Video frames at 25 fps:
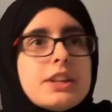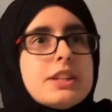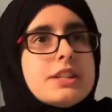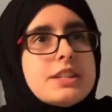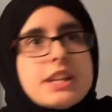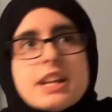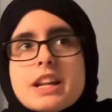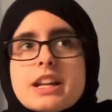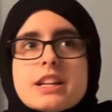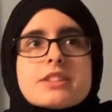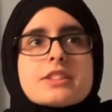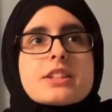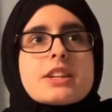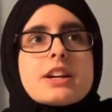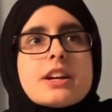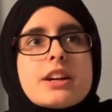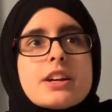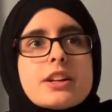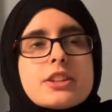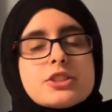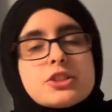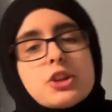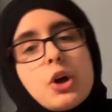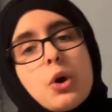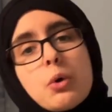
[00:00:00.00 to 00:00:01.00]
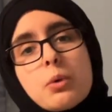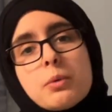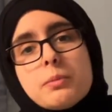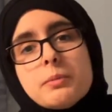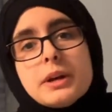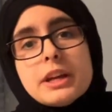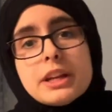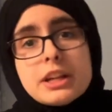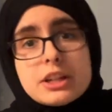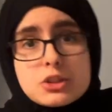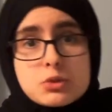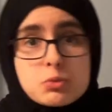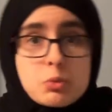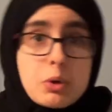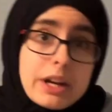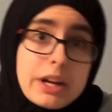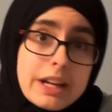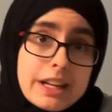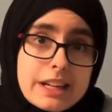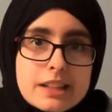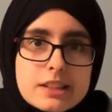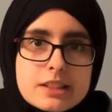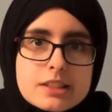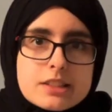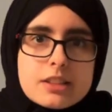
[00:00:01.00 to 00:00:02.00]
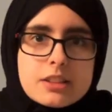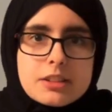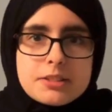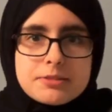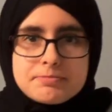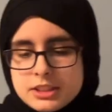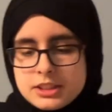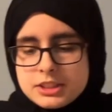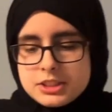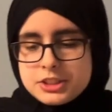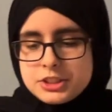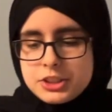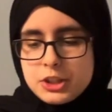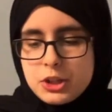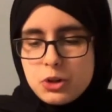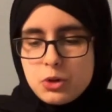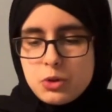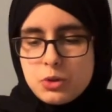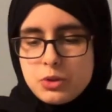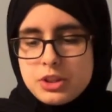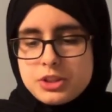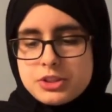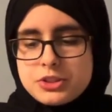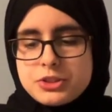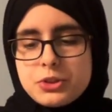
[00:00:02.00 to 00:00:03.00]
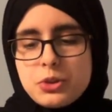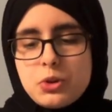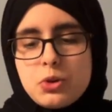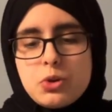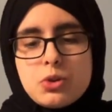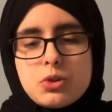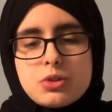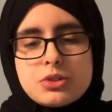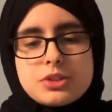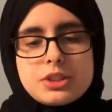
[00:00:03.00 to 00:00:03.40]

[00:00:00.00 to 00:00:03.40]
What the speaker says: didn't, so it is what it is. So the soles